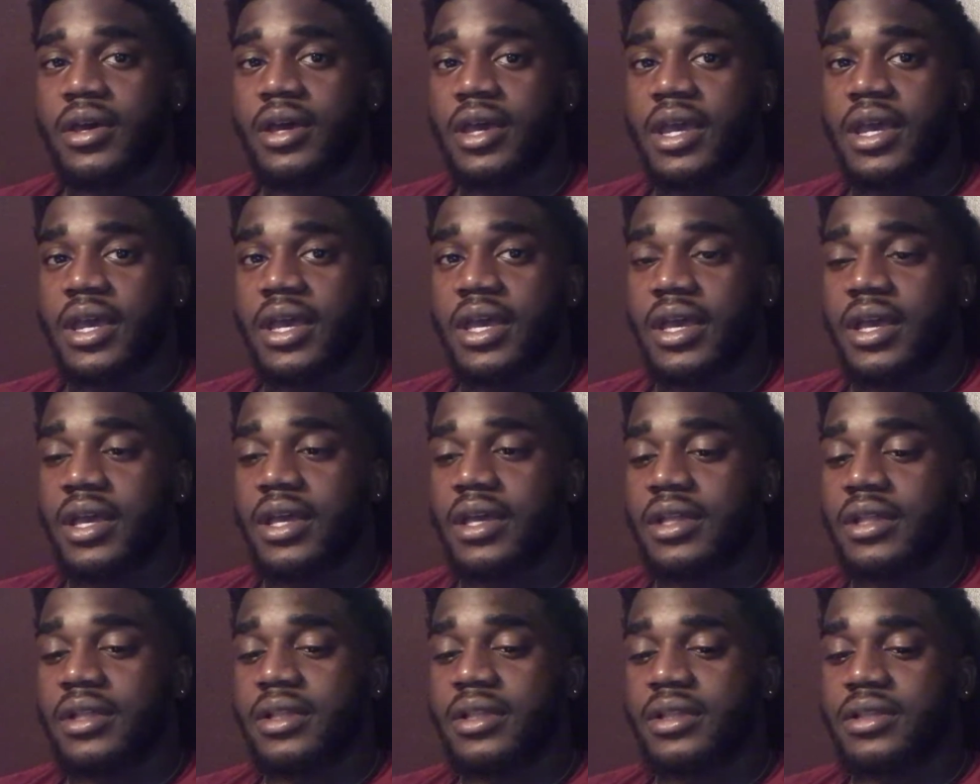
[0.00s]

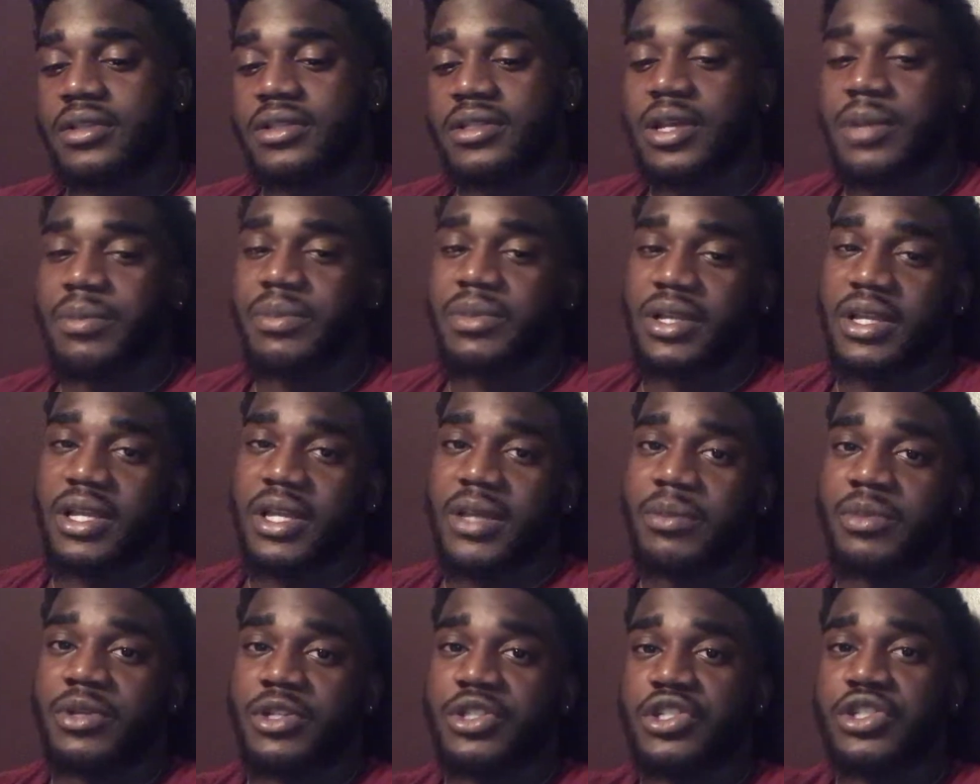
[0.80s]
And something
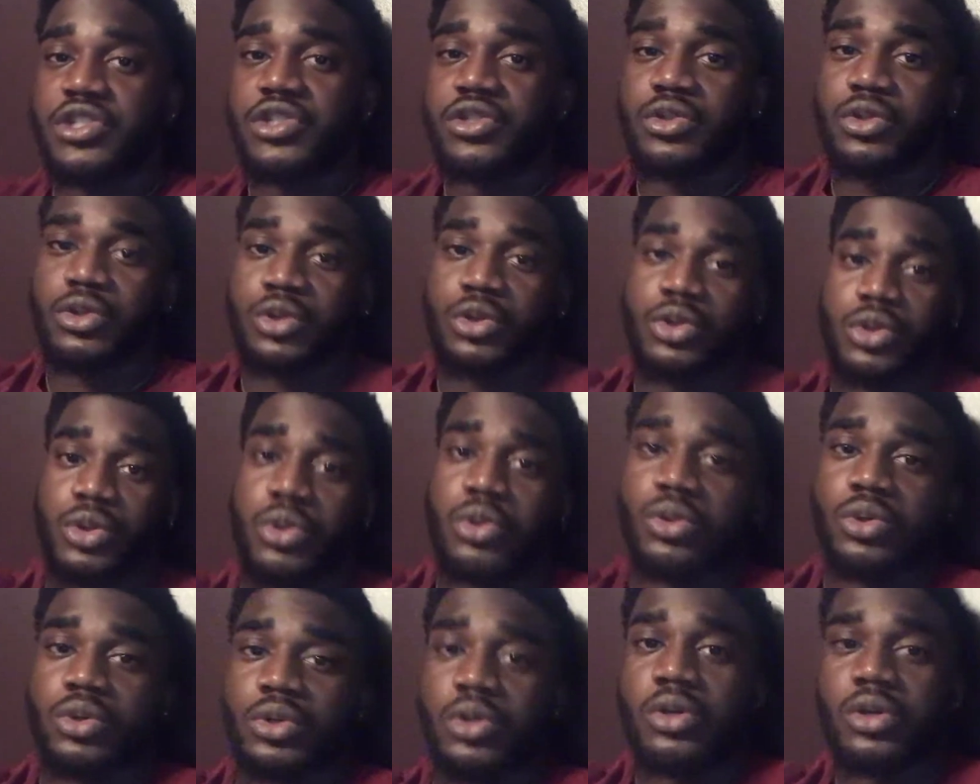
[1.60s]
in me just
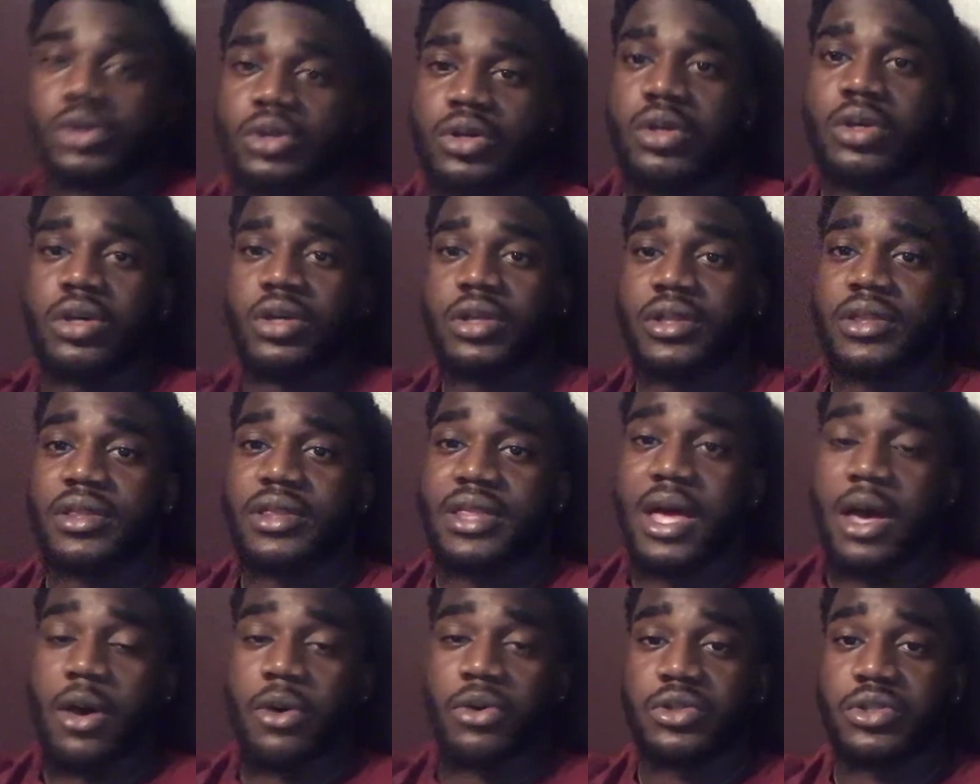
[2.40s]
knew
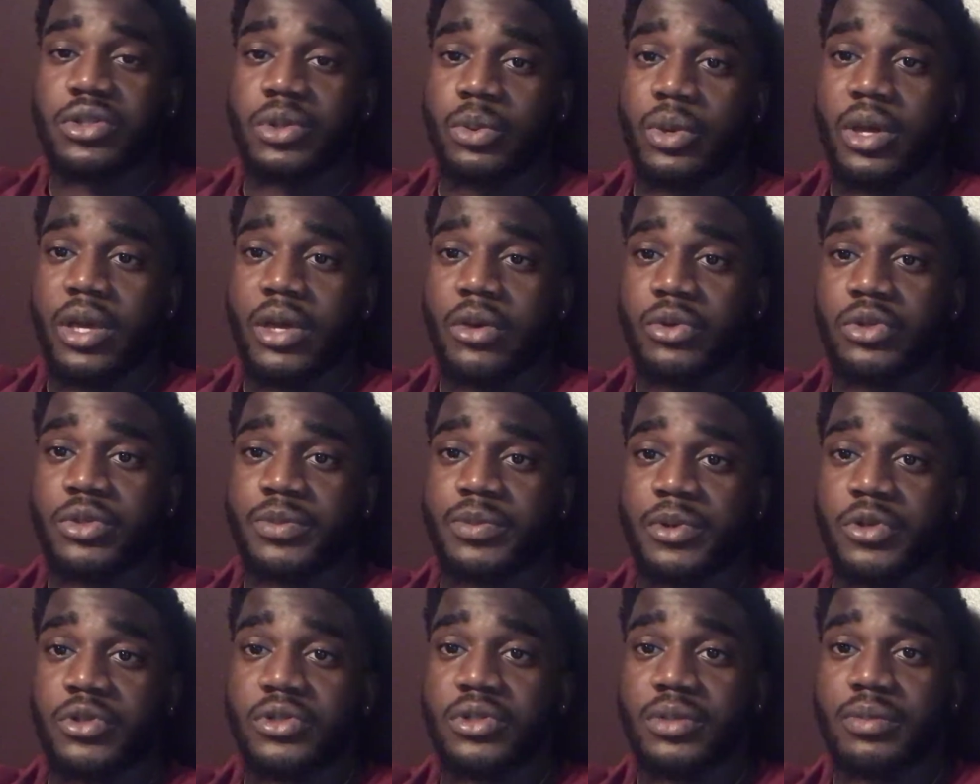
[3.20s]
that was the way it was
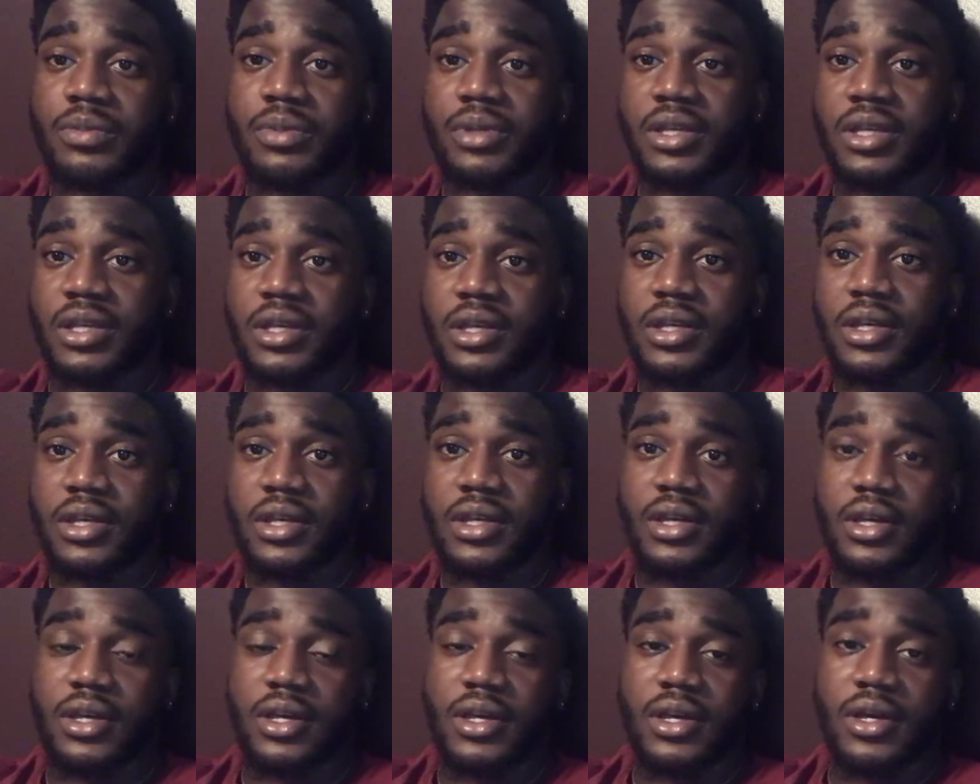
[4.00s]
supposed to be.
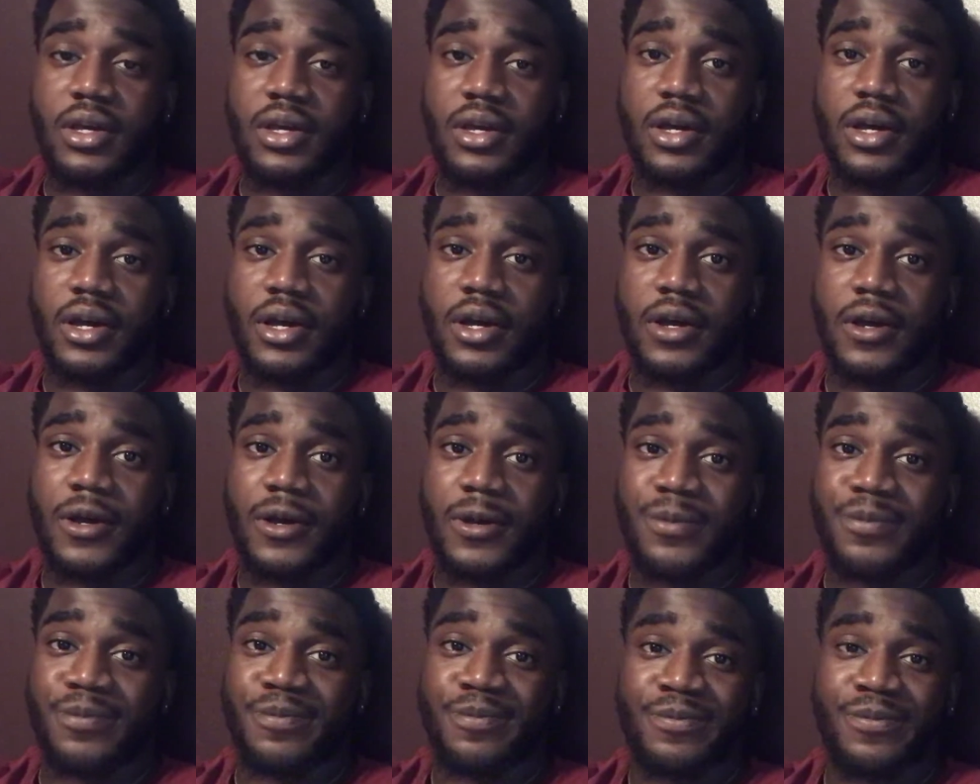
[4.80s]

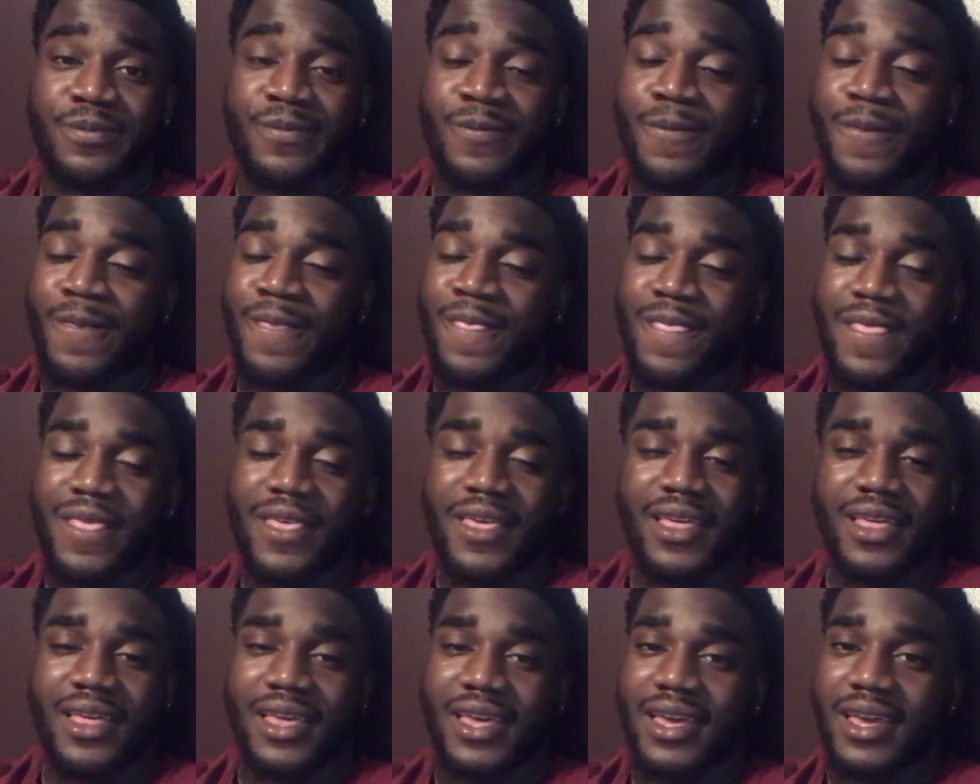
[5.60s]
Um,
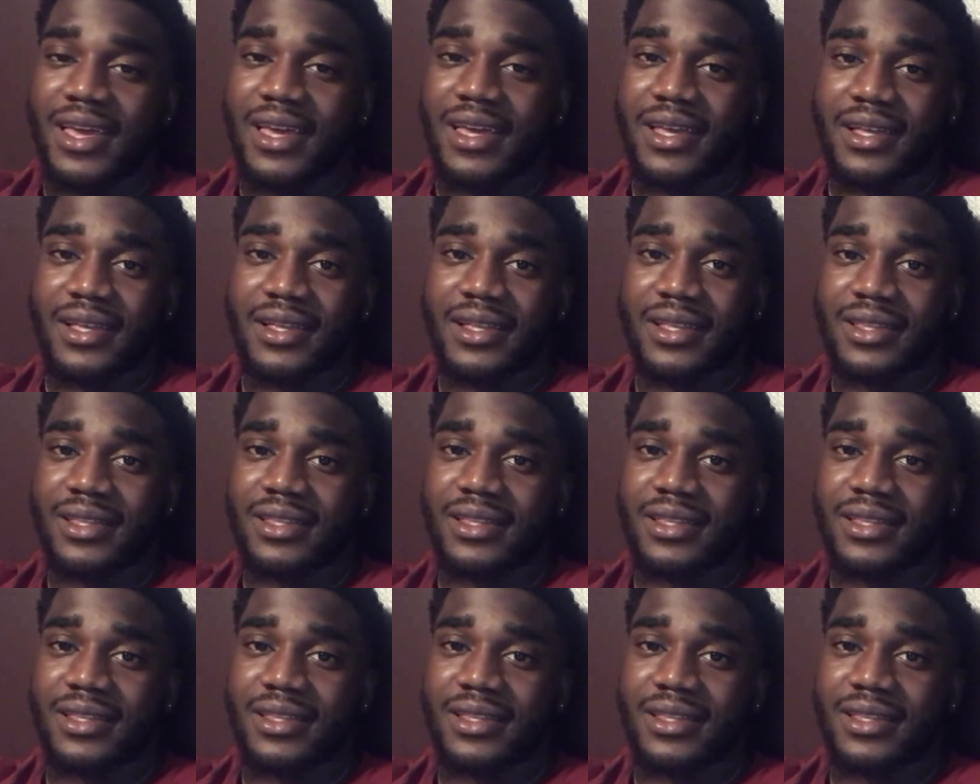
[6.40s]
and